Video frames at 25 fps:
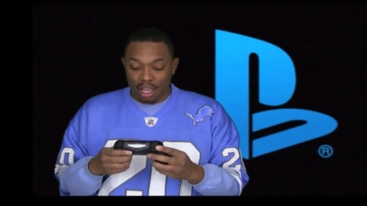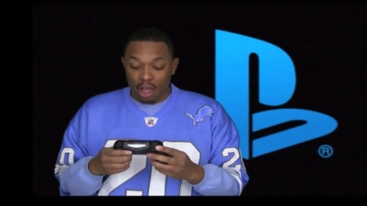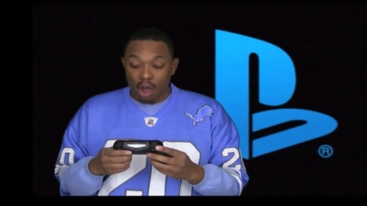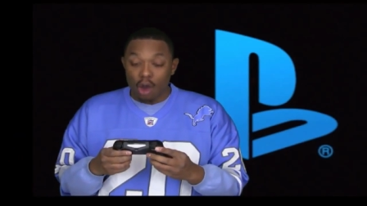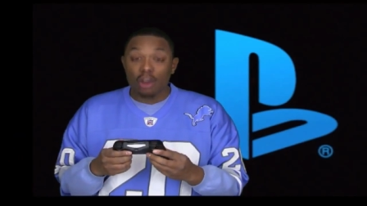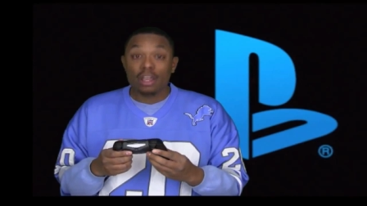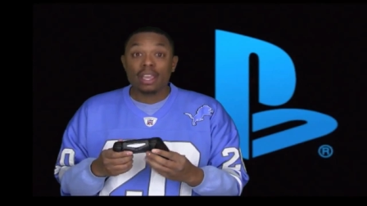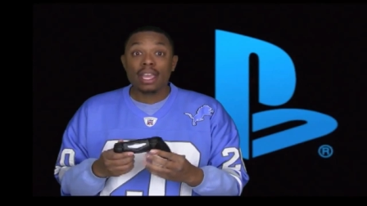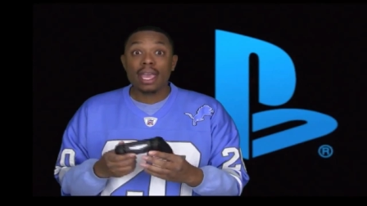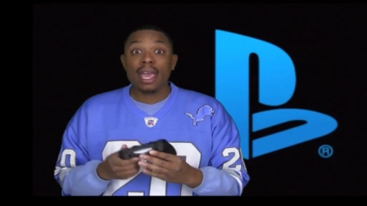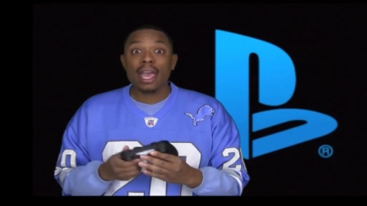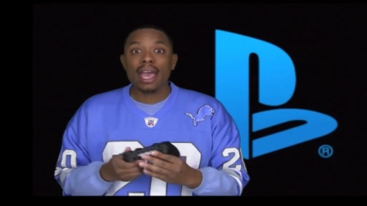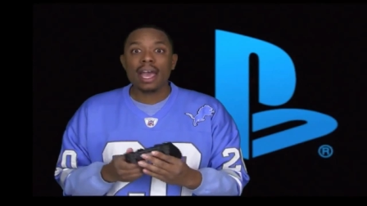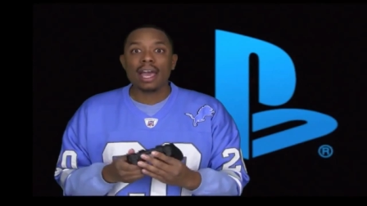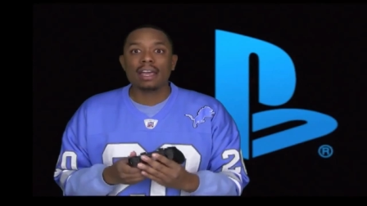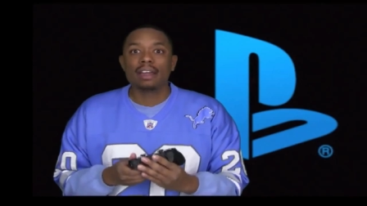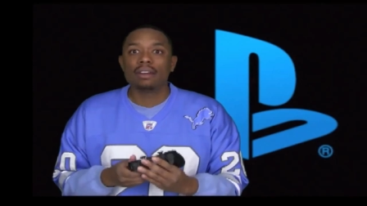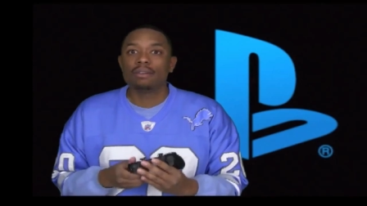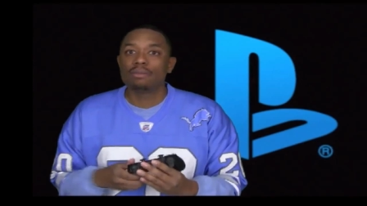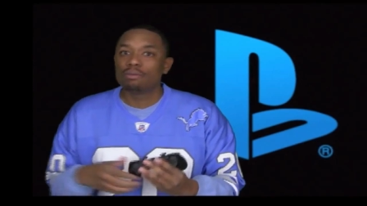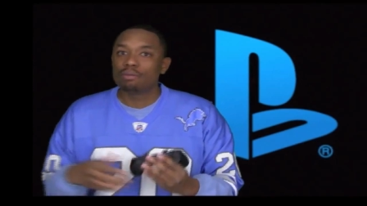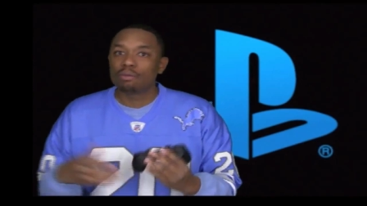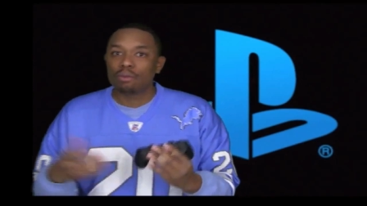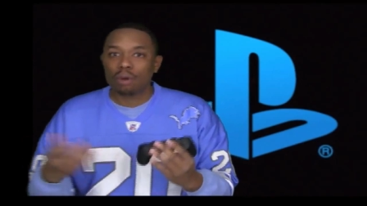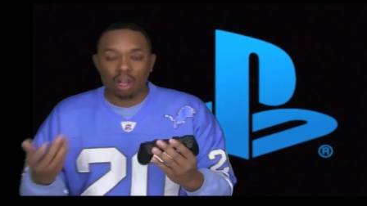Oh yeah,
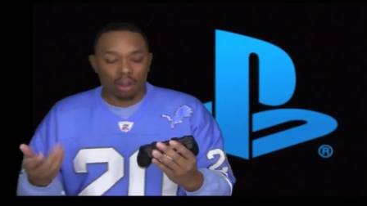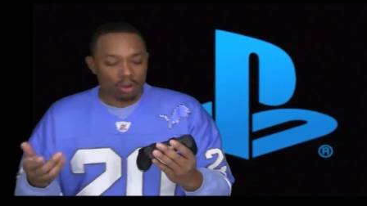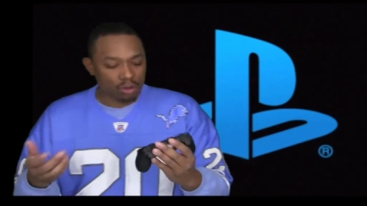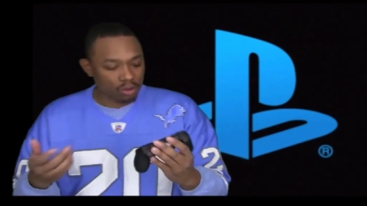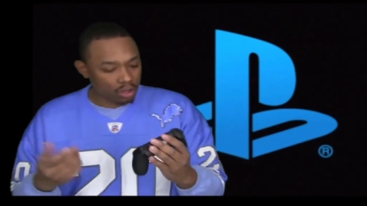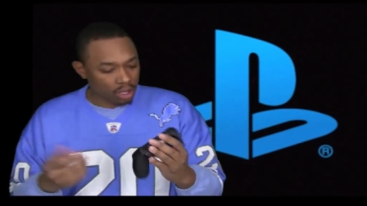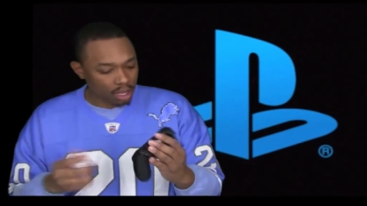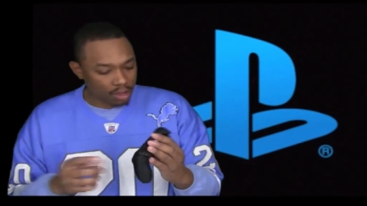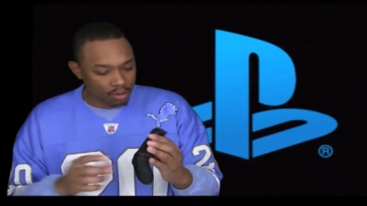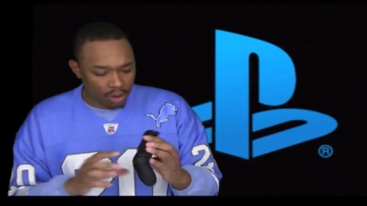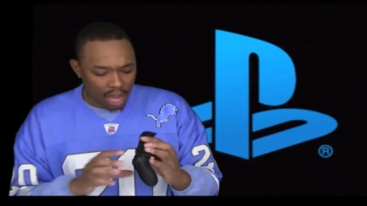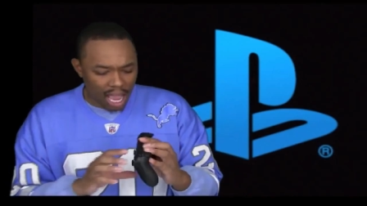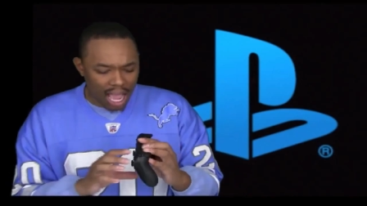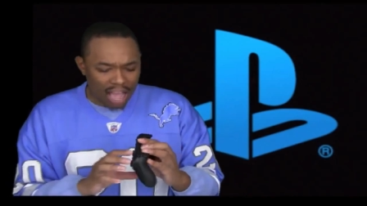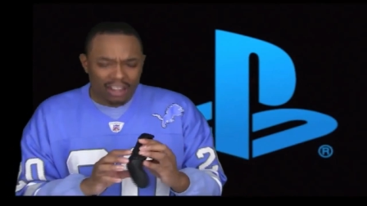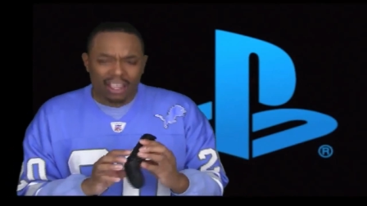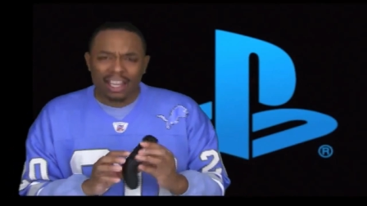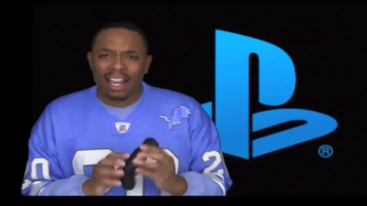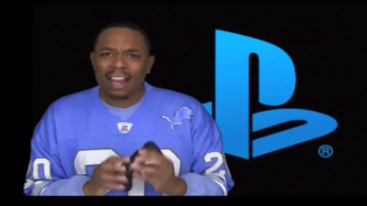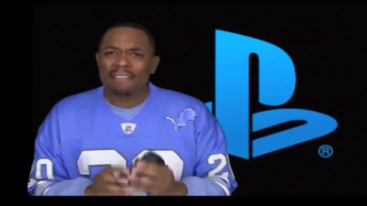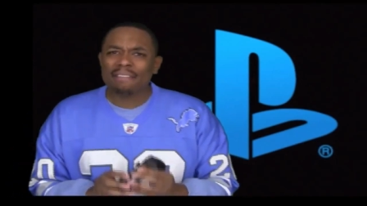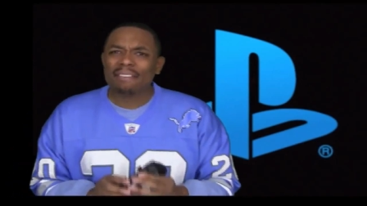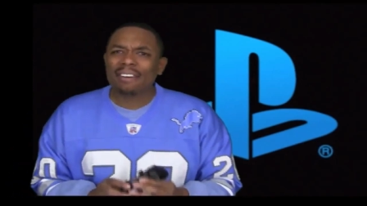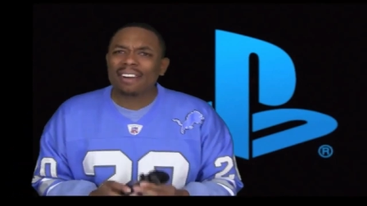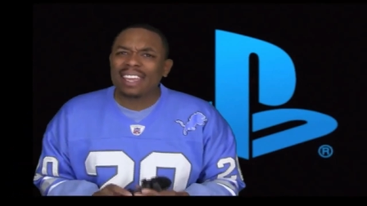and how
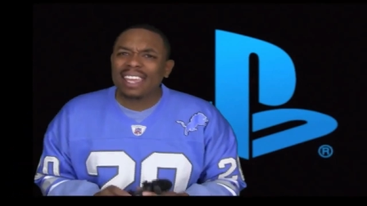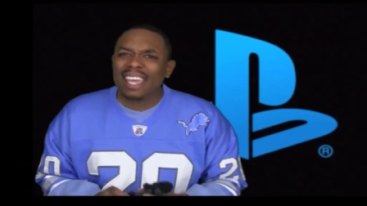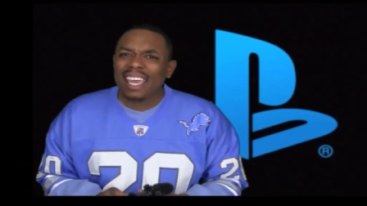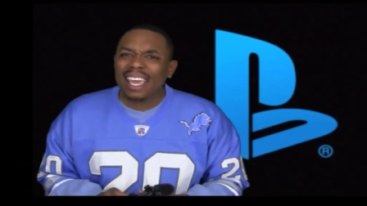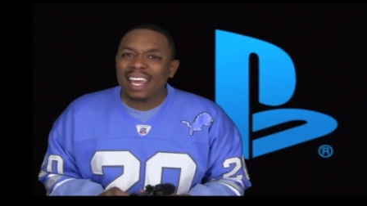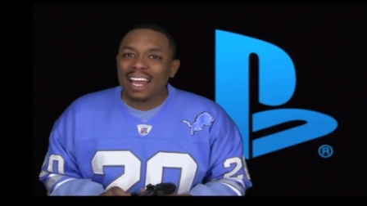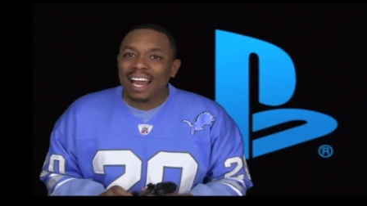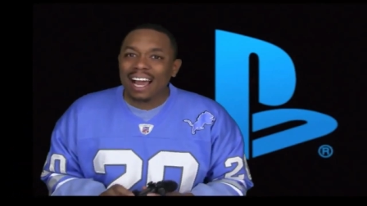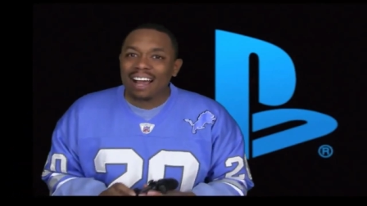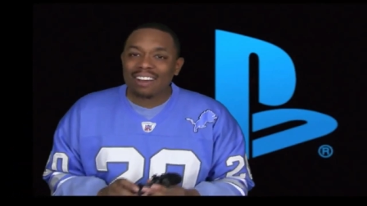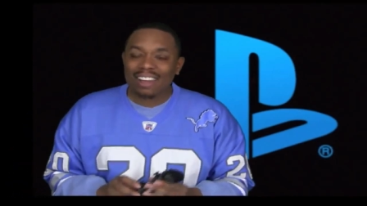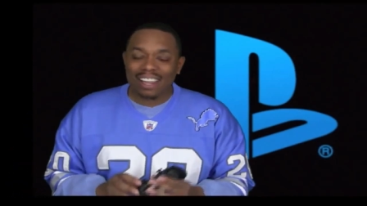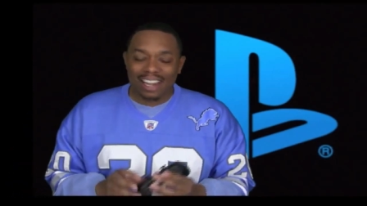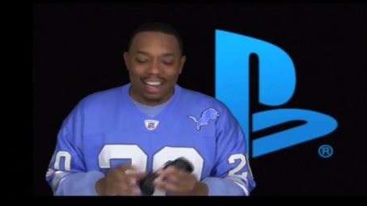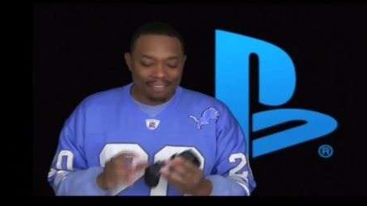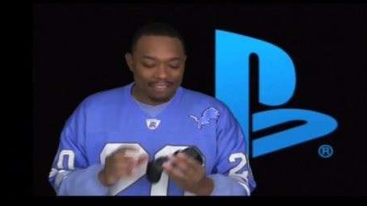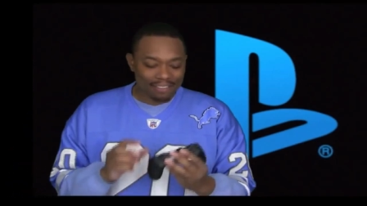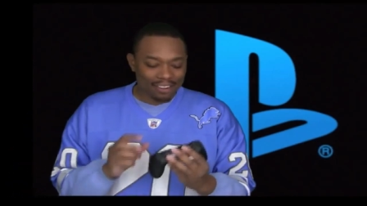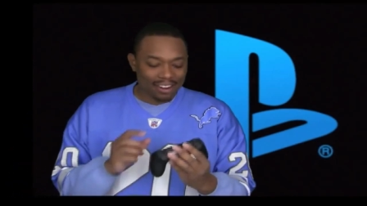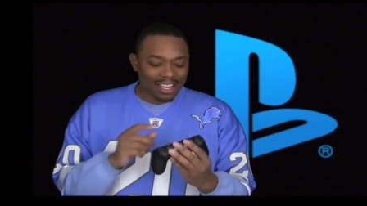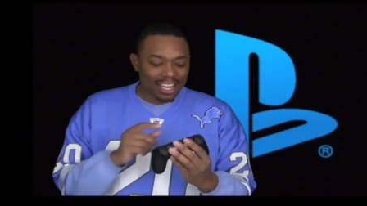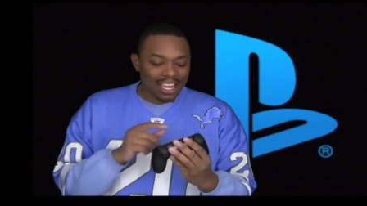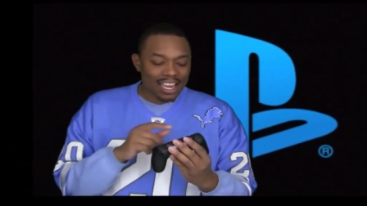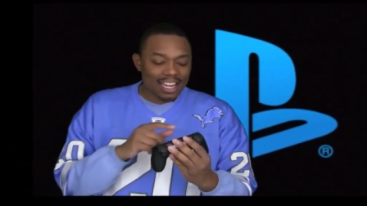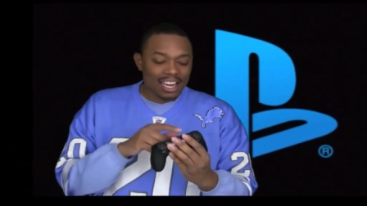could I forget? How could I
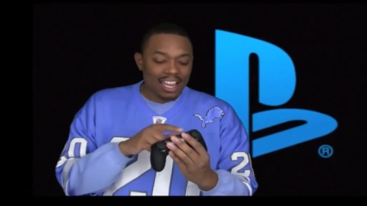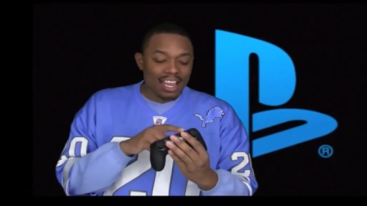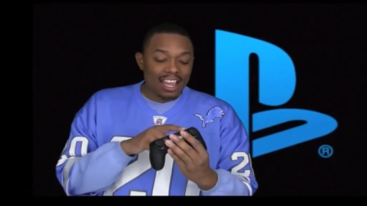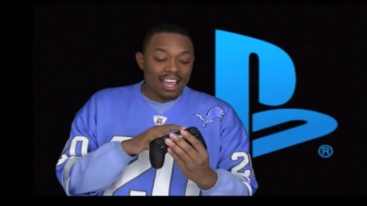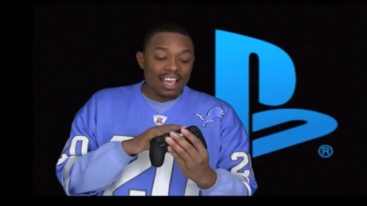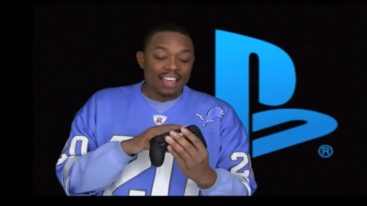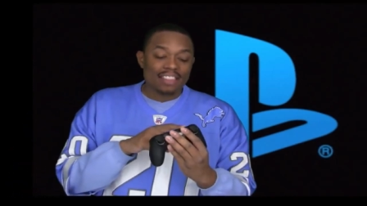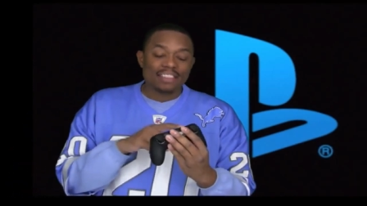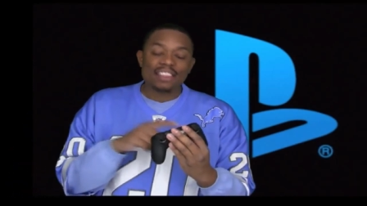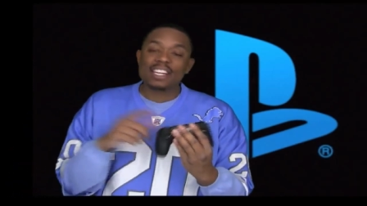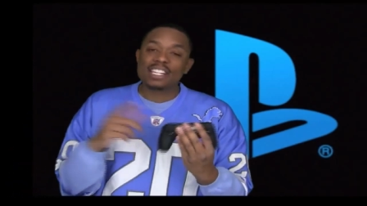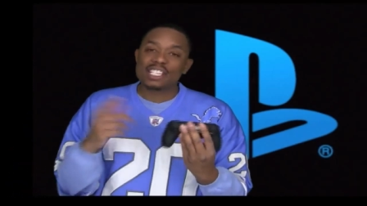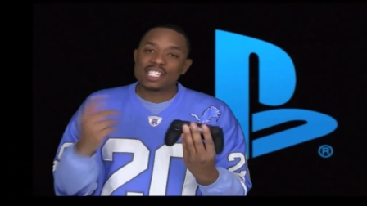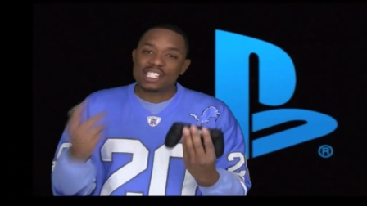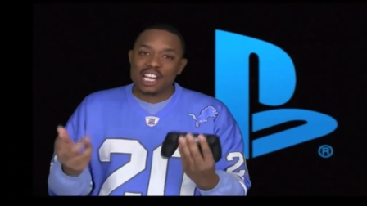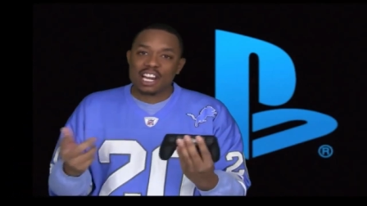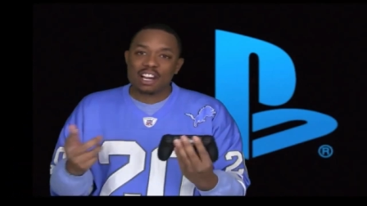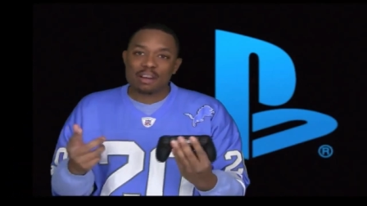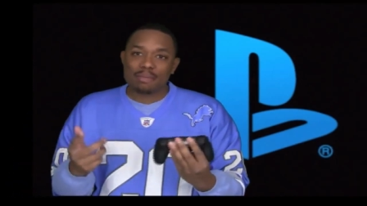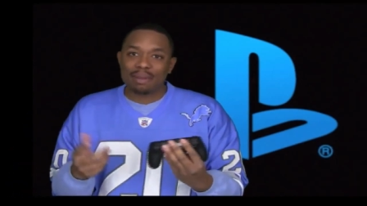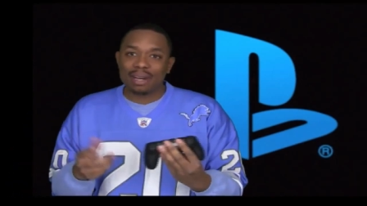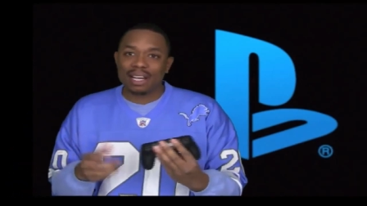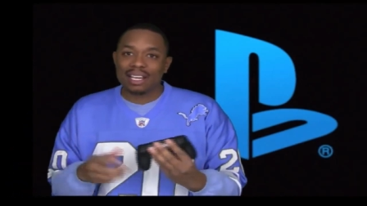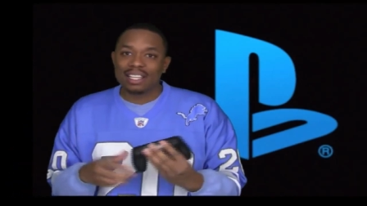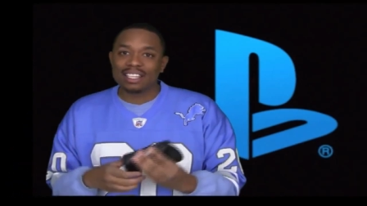forget the
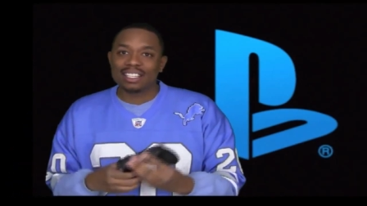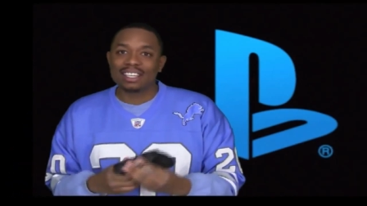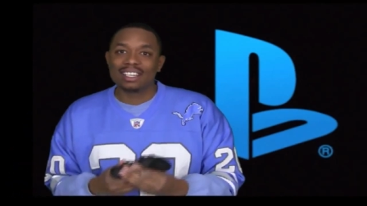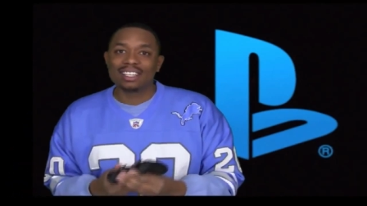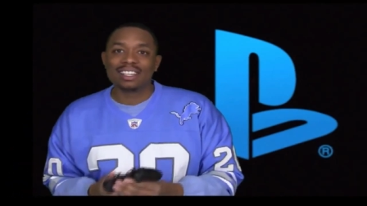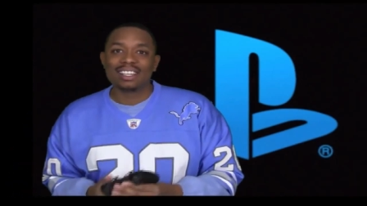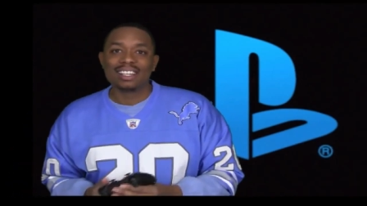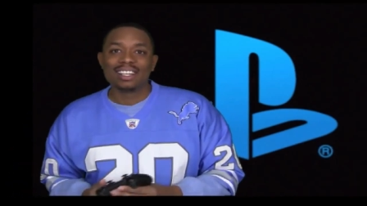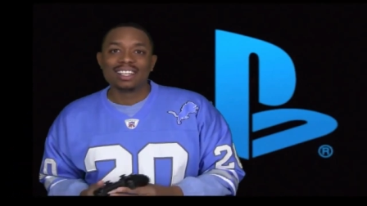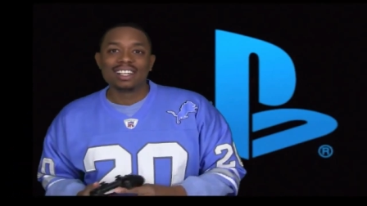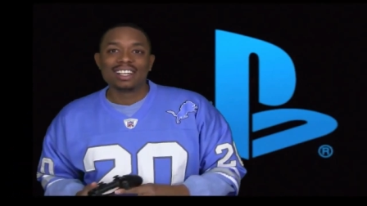share button?